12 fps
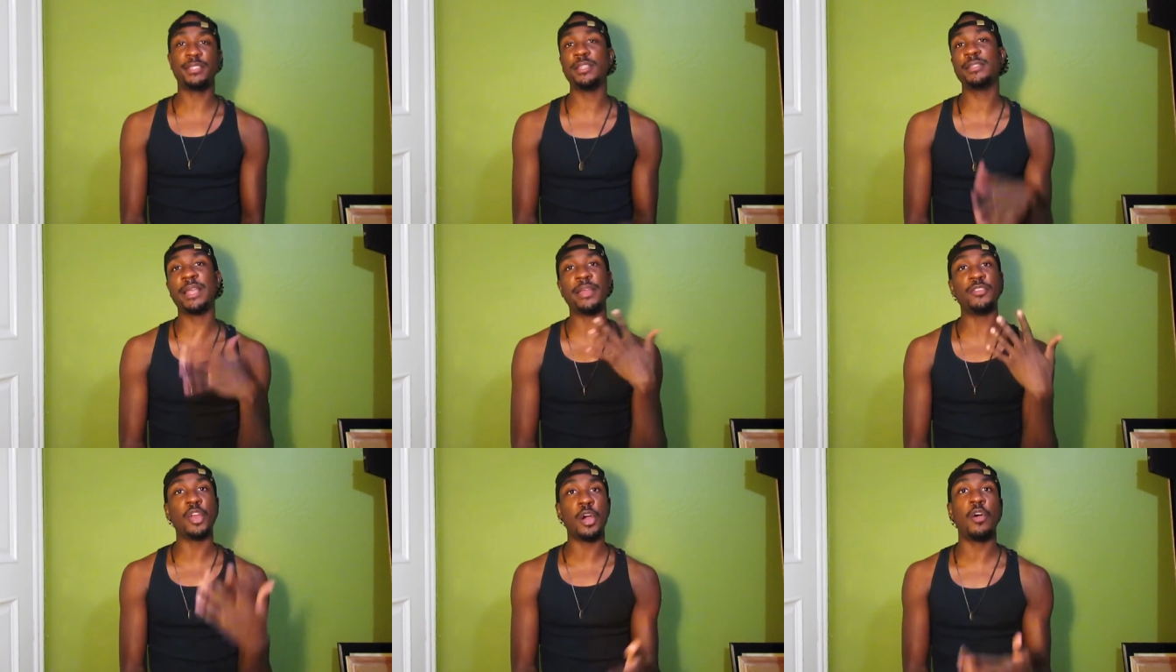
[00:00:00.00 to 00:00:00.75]
she's
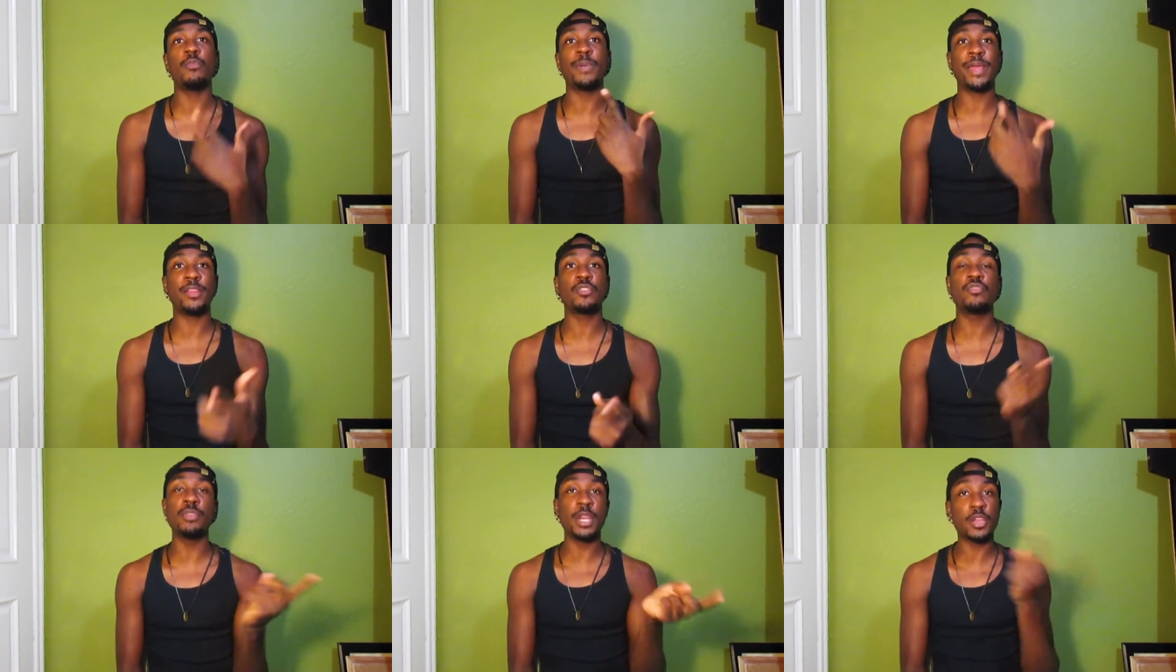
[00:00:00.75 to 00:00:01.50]
like, no, Randall,
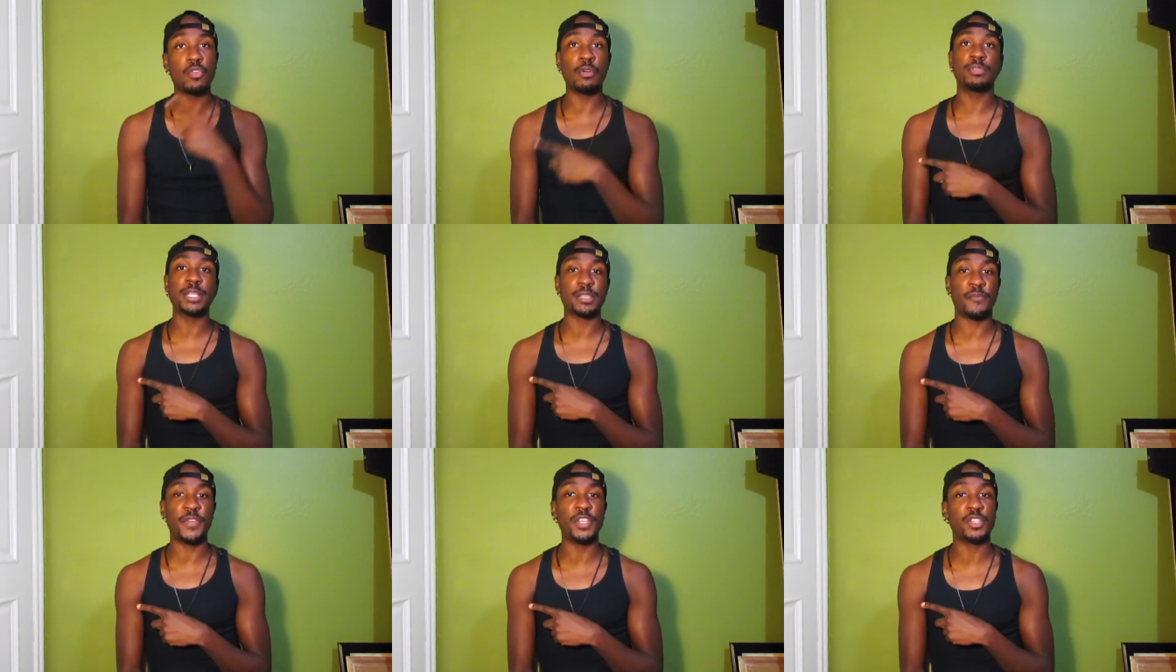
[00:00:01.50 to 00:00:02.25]
you need to go upstairs
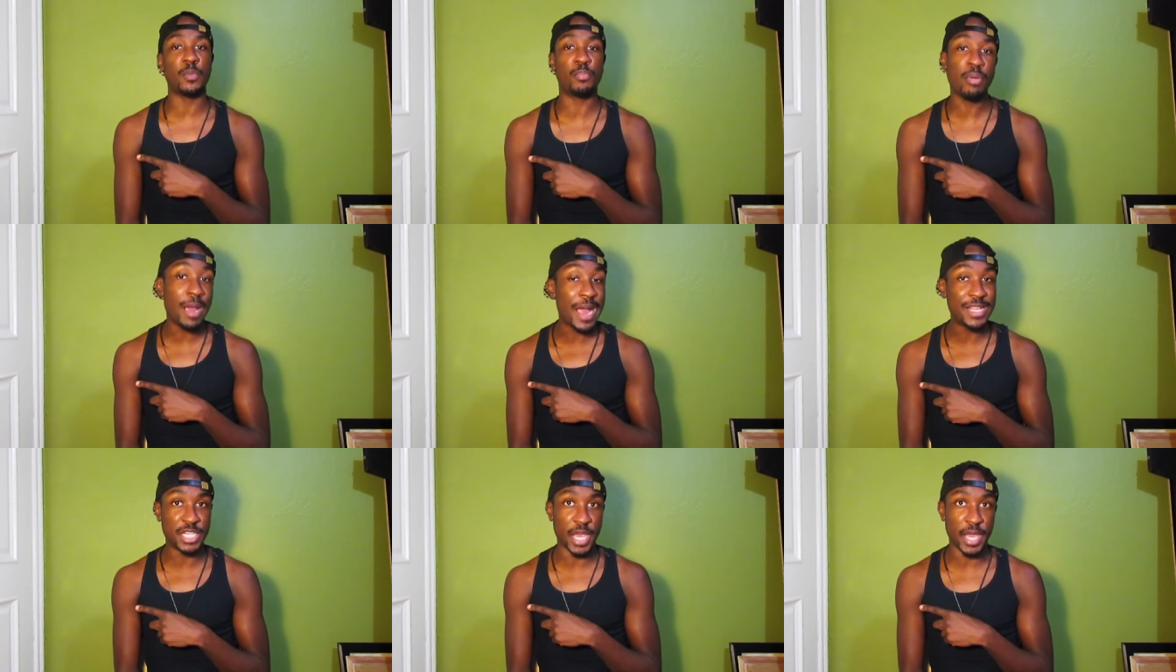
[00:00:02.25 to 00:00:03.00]
and finish your
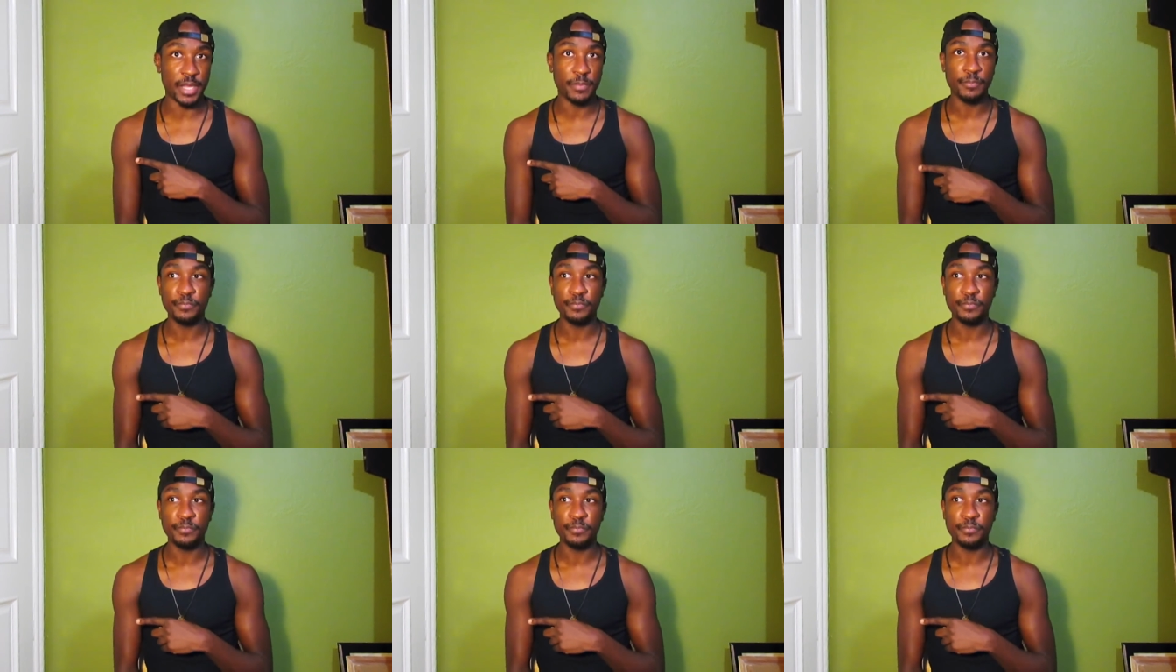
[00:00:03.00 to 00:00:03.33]
project.